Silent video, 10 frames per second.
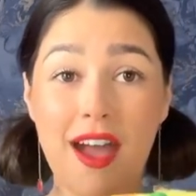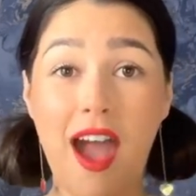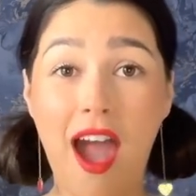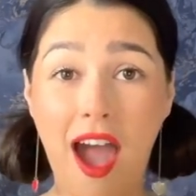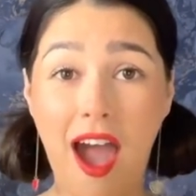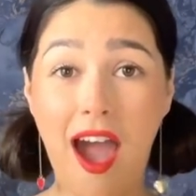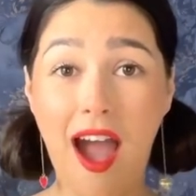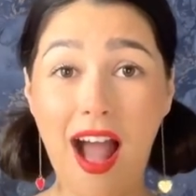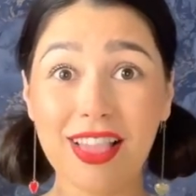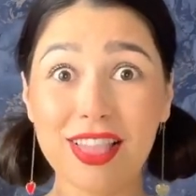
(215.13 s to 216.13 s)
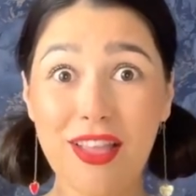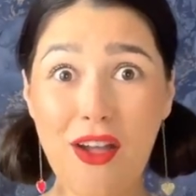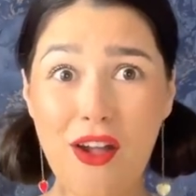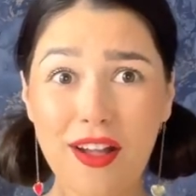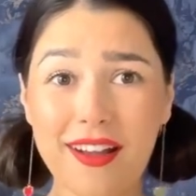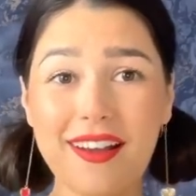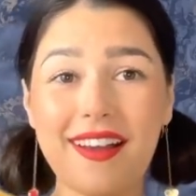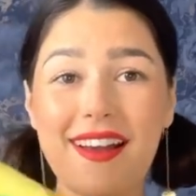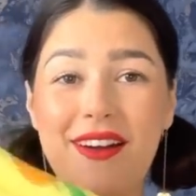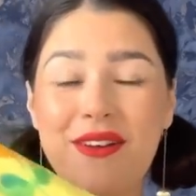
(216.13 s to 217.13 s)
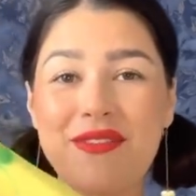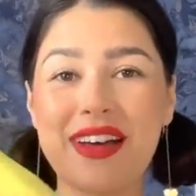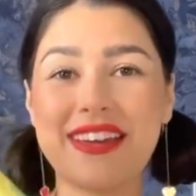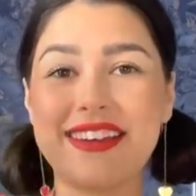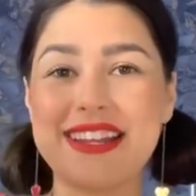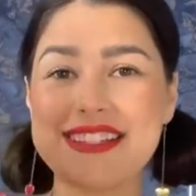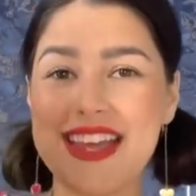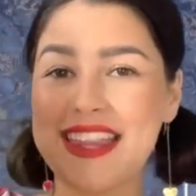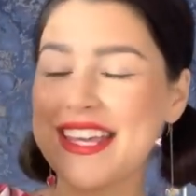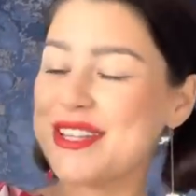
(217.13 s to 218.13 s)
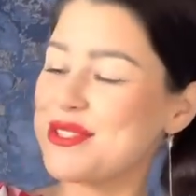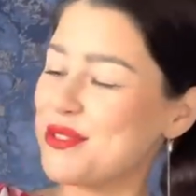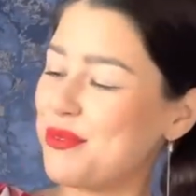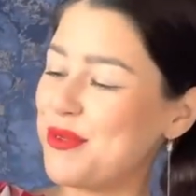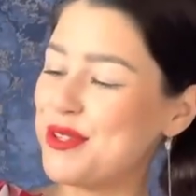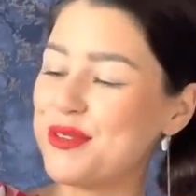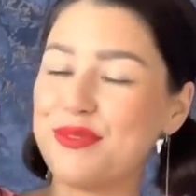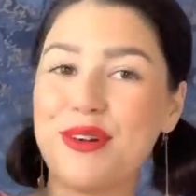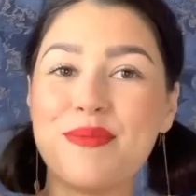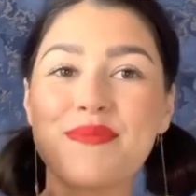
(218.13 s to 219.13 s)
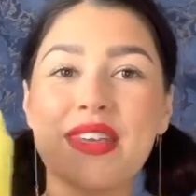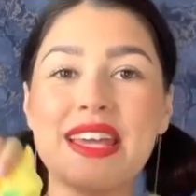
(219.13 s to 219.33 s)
Look! Oh my goodness, I think it's so beautiful.